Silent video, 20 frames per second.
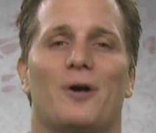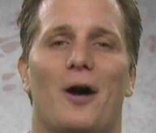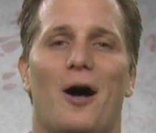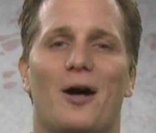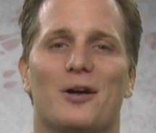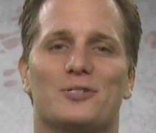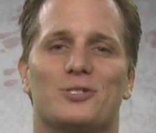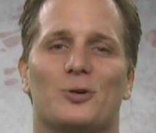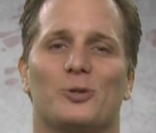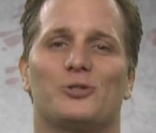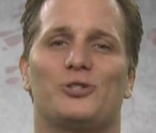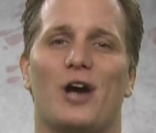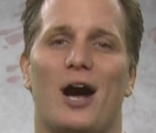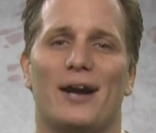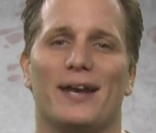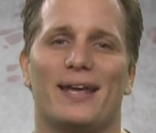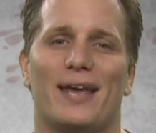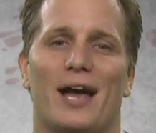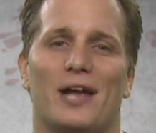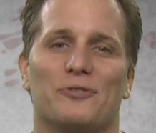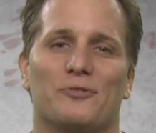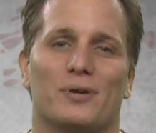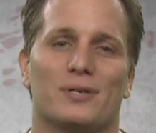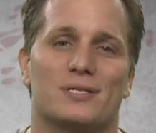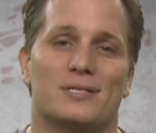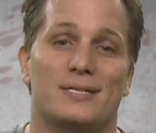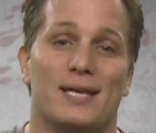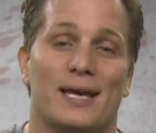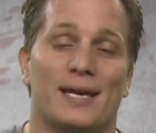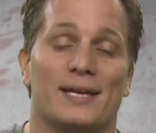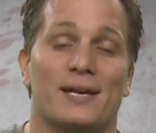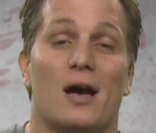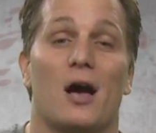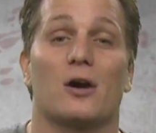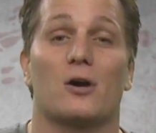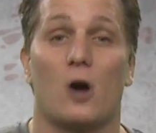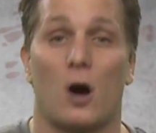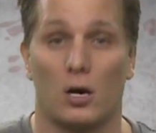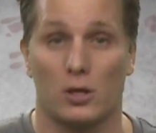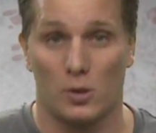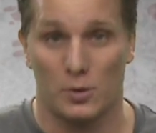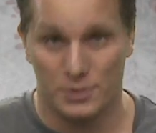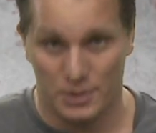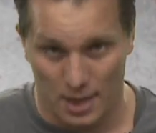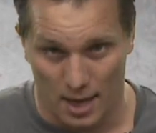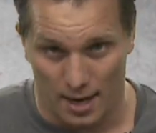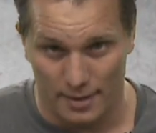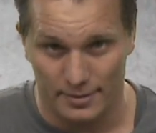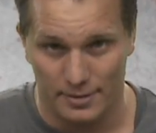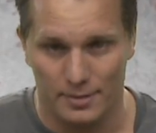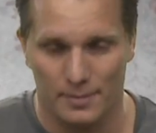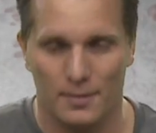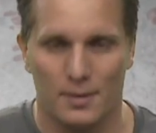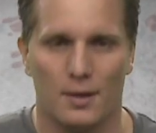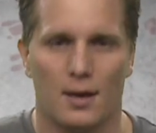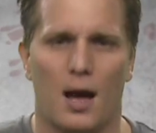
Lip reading: Also, Johnny Hendricks is taking on Carlos Condit.